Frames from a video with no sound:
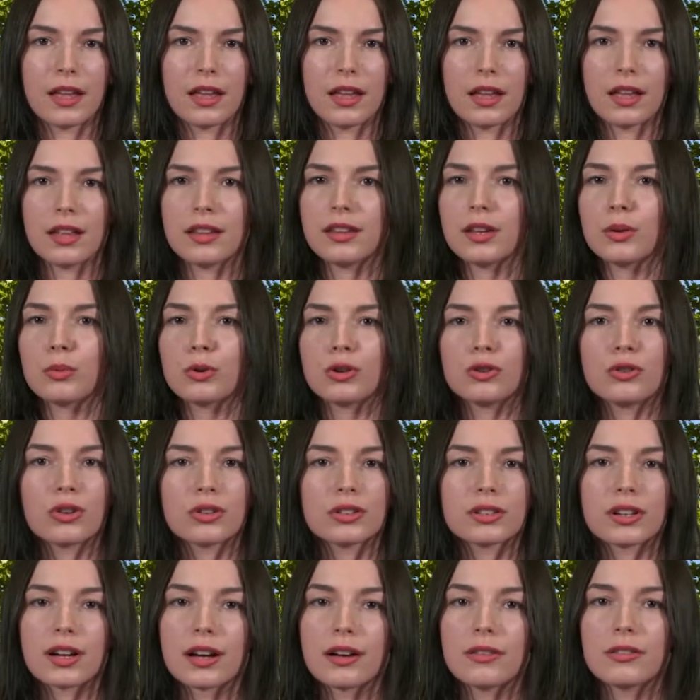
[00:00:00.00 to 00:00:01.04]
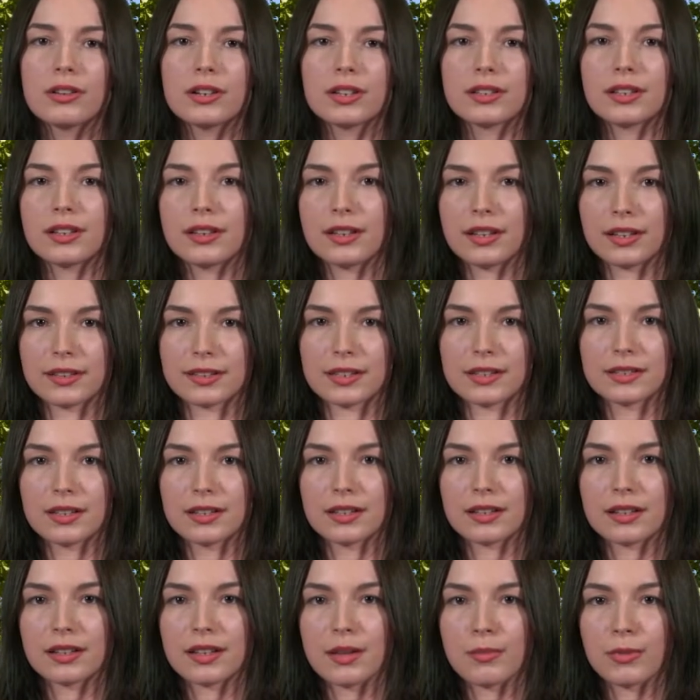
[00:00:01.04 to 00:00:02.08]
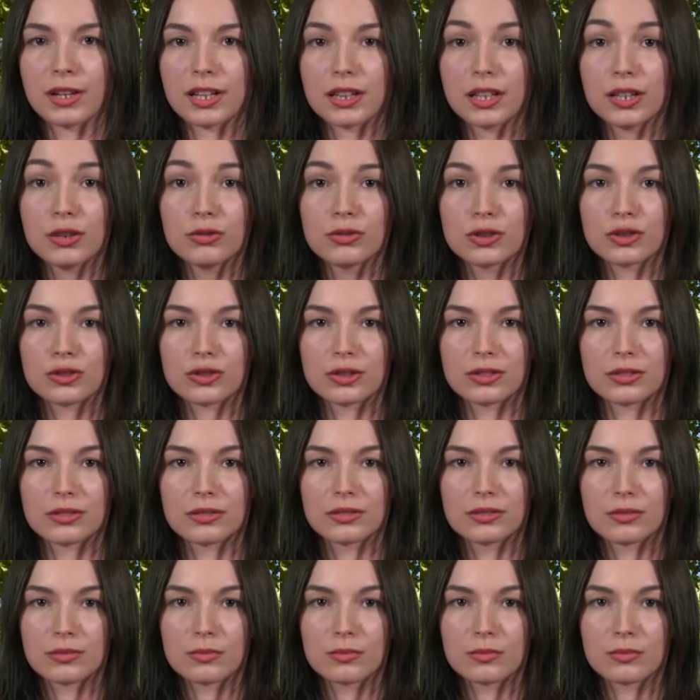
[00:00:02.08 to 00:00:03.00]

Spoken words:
and they were not covered in the existing academic literature.